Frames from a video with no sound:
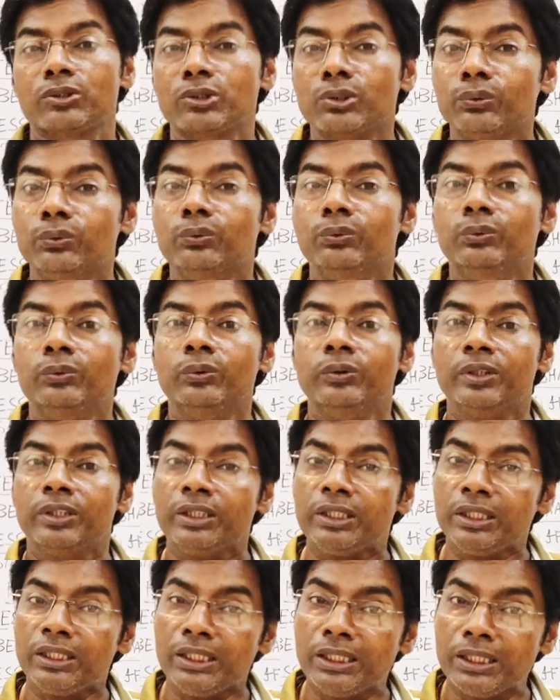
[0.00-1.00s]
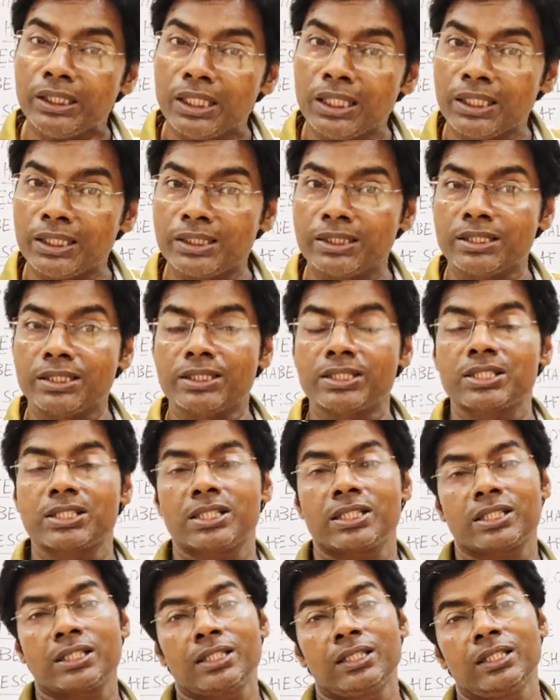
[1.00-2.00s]
to
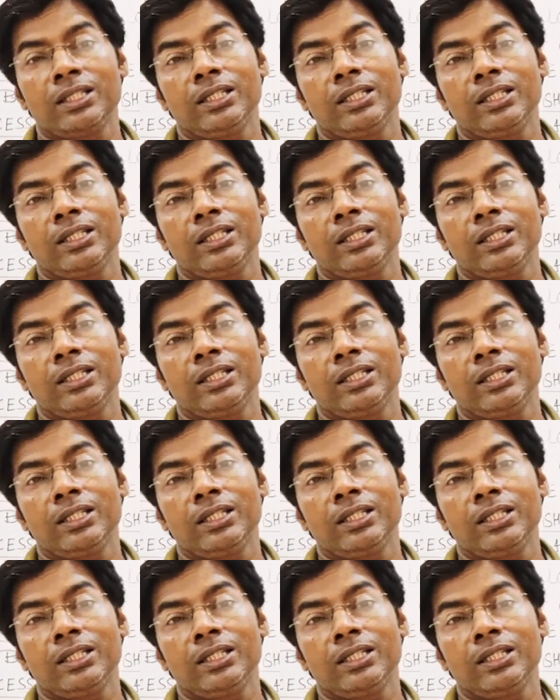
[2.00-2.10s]
England?